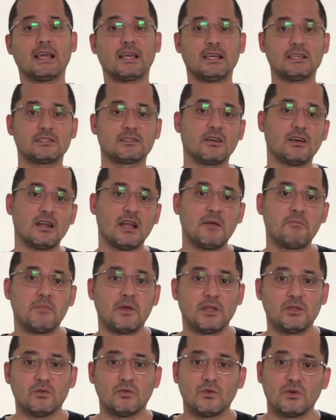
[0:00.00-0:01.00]
it's gonna
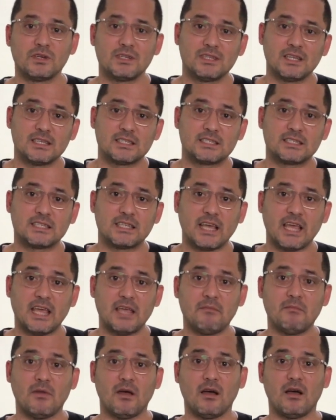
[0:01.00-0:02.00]
be doing the
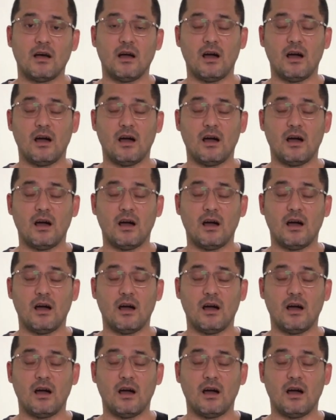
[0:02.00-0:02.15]
same